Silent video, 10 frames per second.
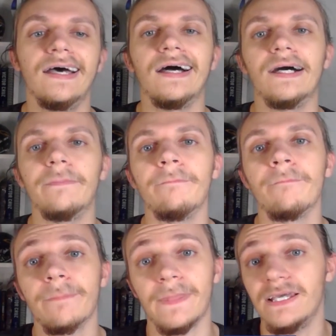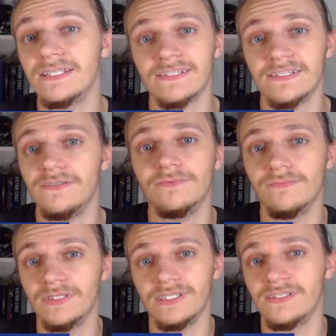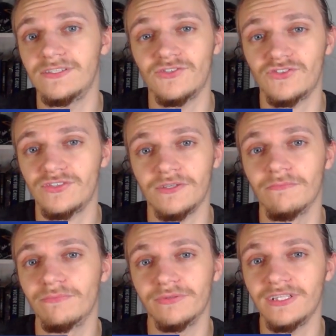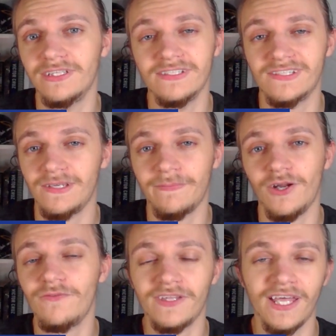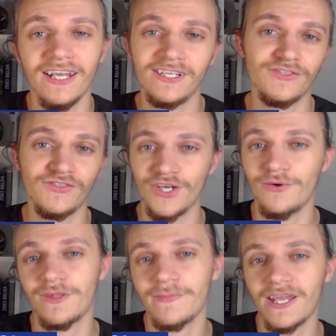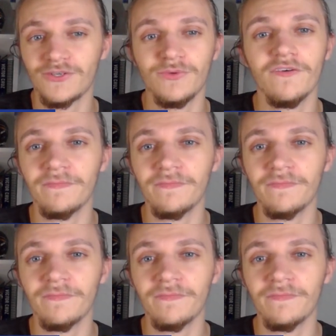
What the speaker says: And so he's just completely skipping over that and just going to the Pac-12.